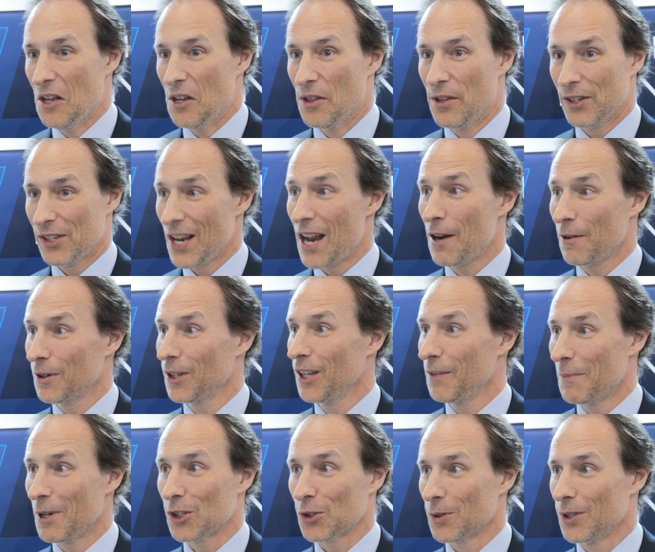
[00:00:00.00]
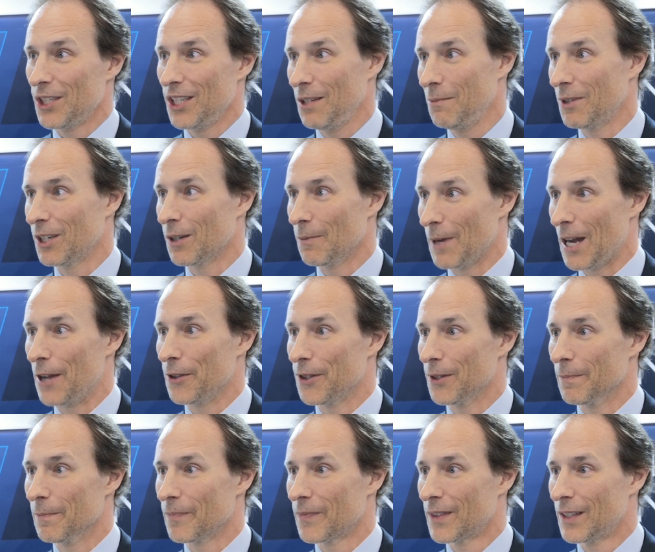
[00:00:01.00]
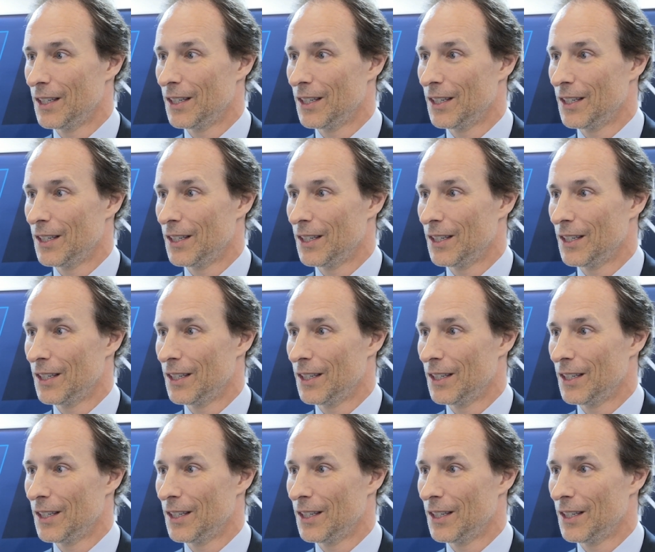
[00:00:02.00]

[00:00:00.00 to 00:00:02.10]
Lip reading: there's not really much redeeming about them.